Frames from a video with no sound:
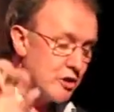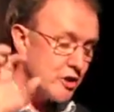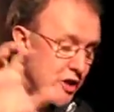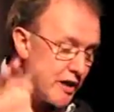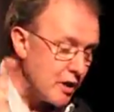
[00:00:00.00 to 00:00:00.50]
but
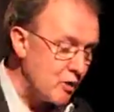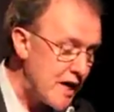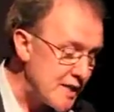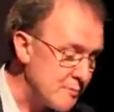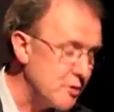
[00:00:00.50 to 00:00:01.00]
to try to
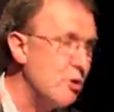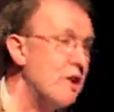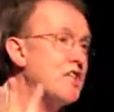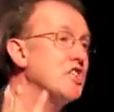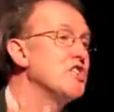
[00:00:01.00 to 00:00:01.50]
grasp the
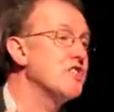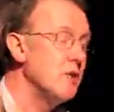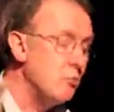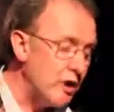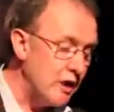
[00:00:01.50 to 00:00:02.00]

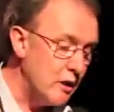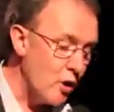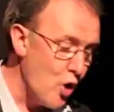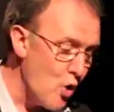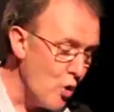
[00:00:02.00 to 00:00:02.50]
relations within
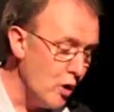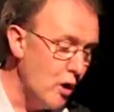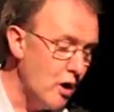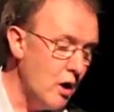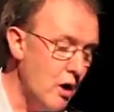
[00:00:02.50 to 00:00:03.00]
the whole.